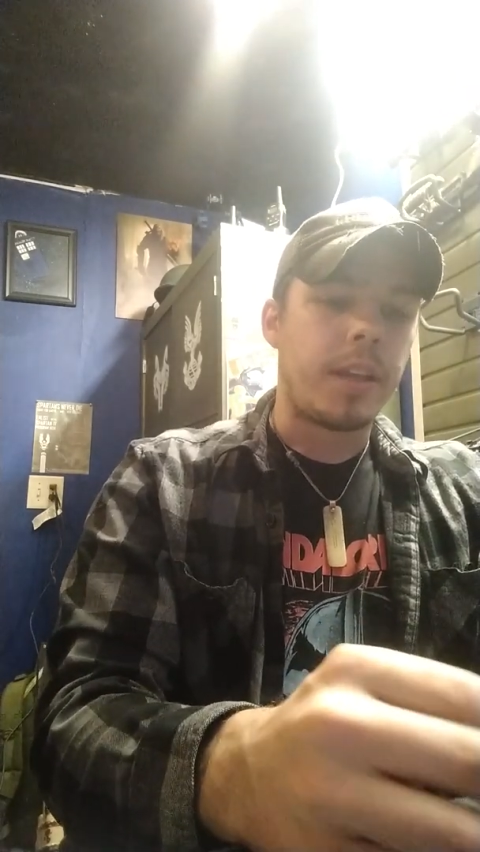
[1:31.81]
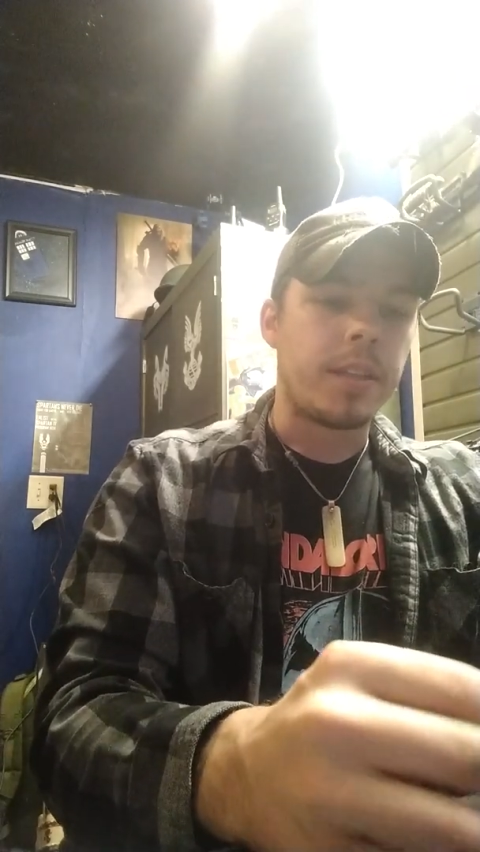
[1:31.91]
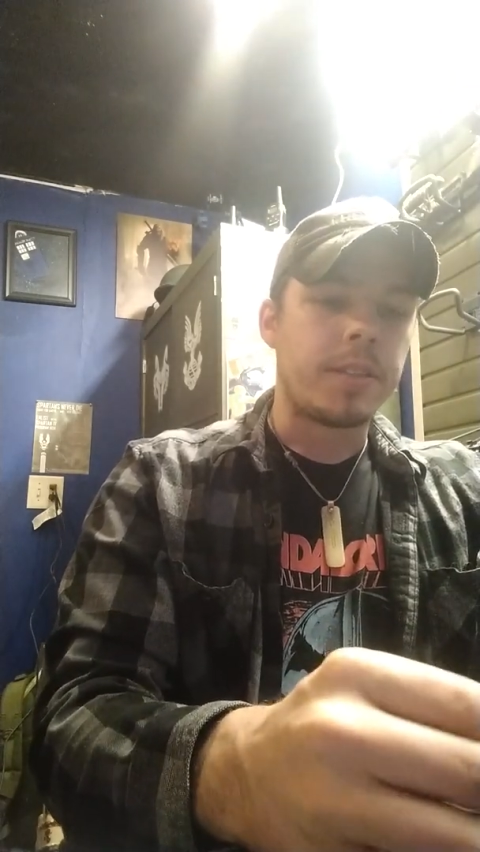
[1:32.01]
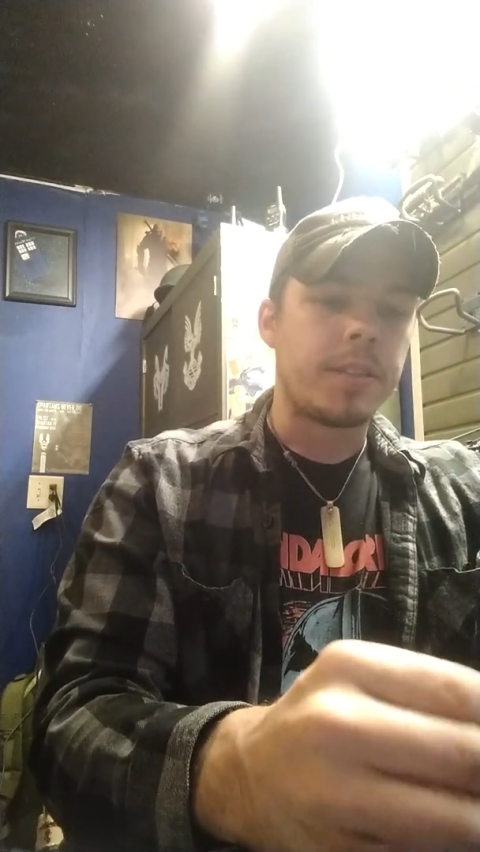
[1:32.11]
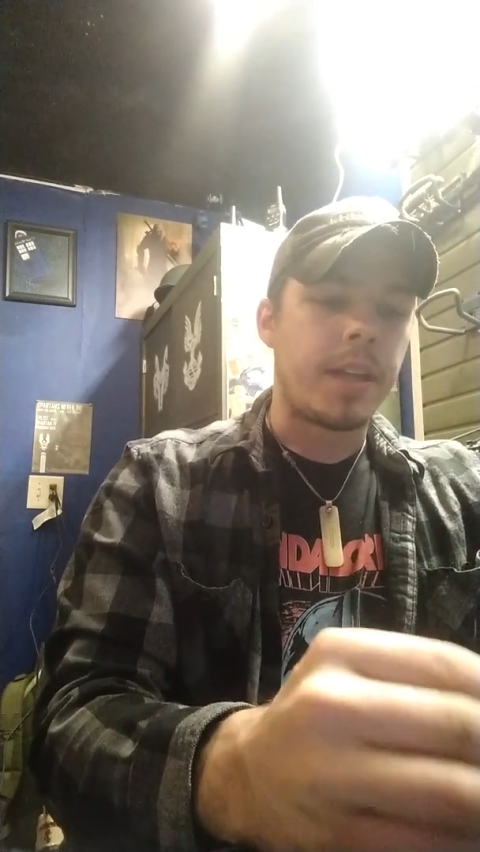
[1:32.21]

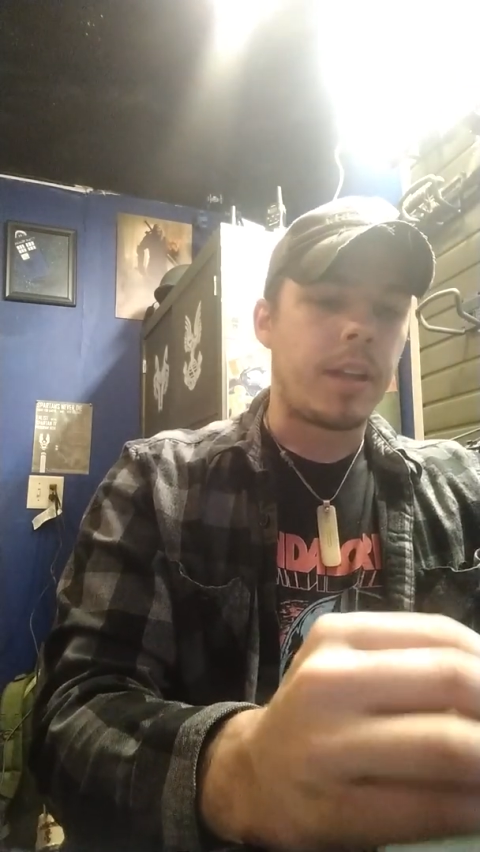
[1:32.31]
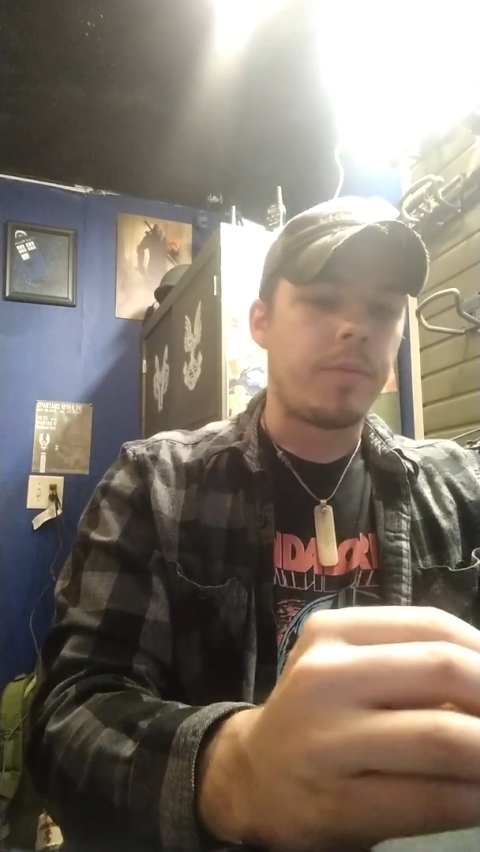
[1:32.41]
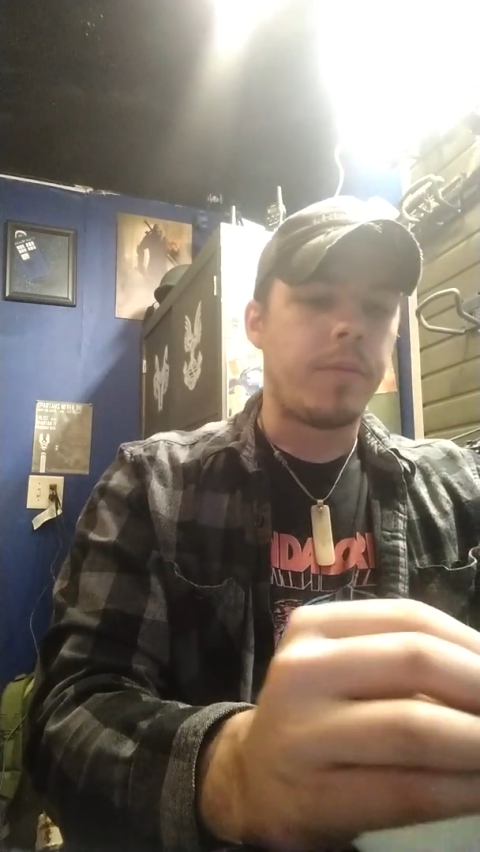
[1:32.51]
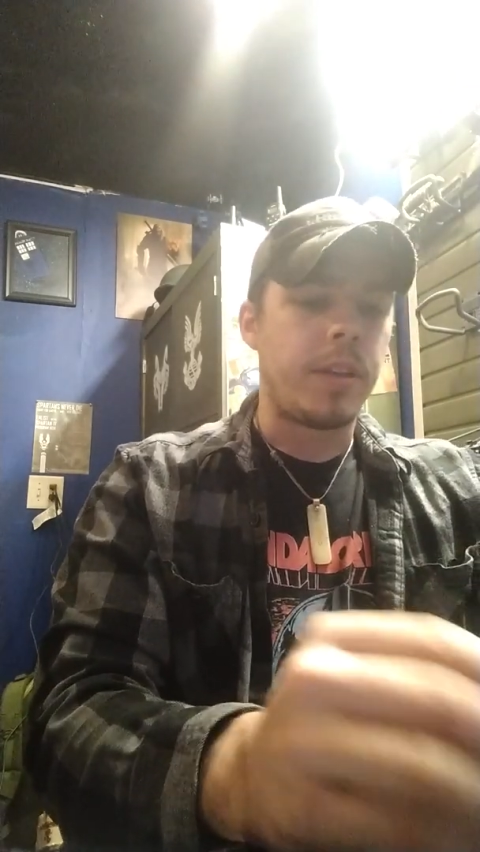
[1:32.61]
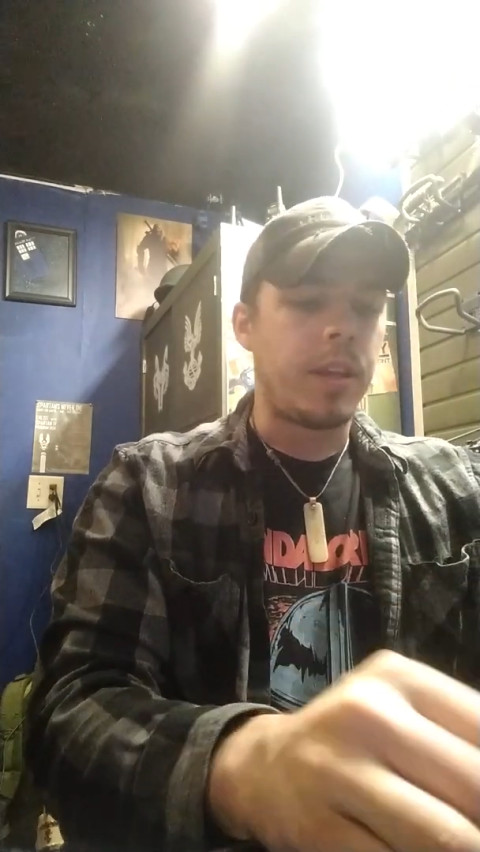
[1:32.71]
instead
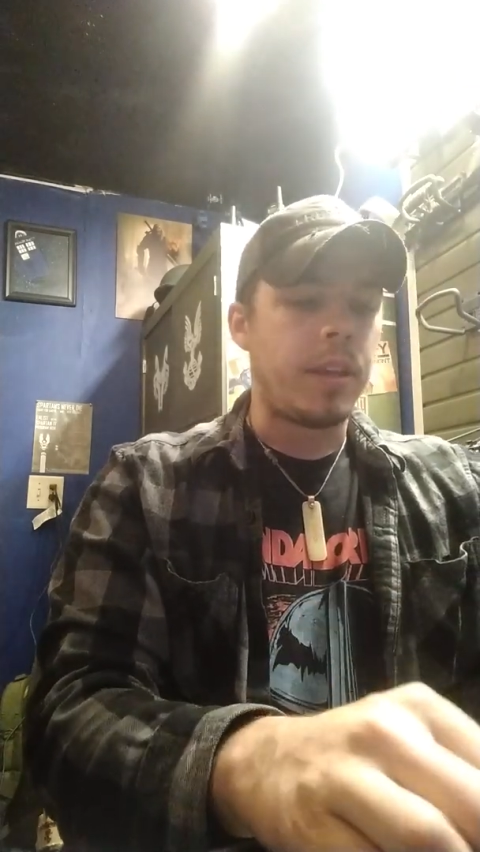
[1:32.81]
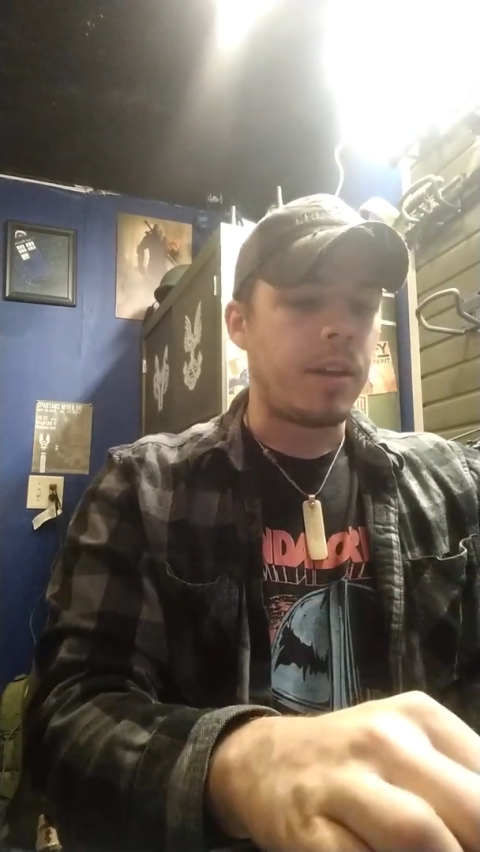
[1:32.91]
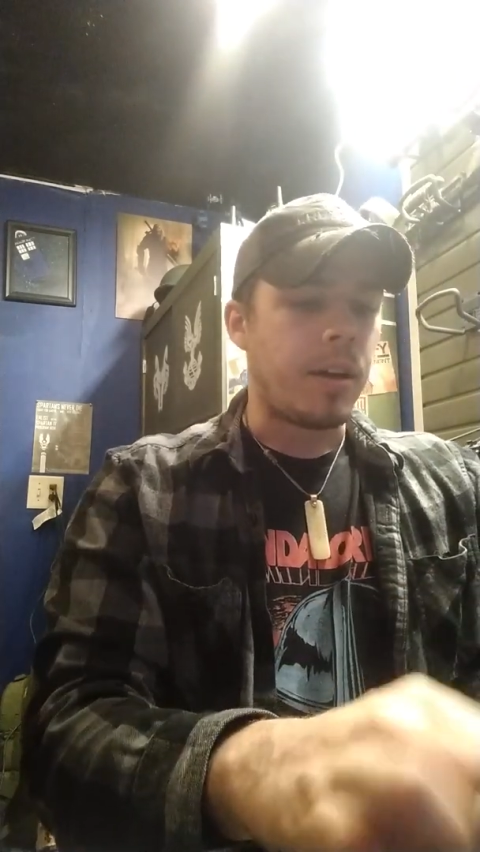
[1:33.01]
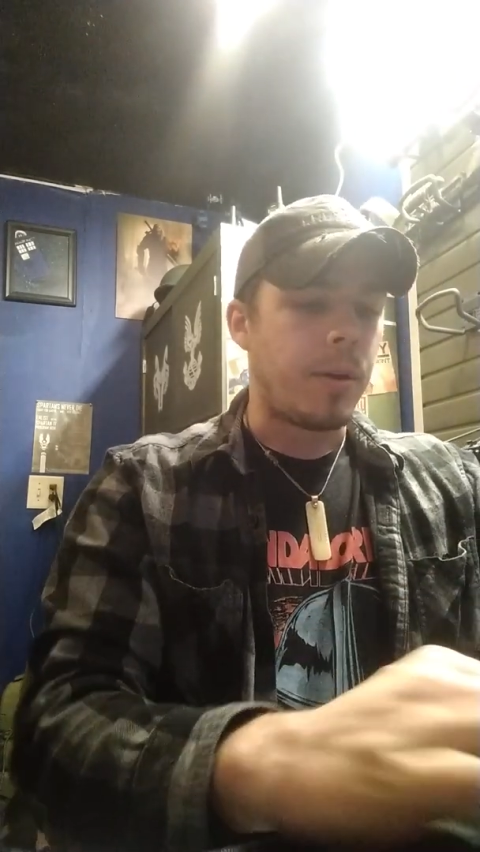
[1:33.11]
of the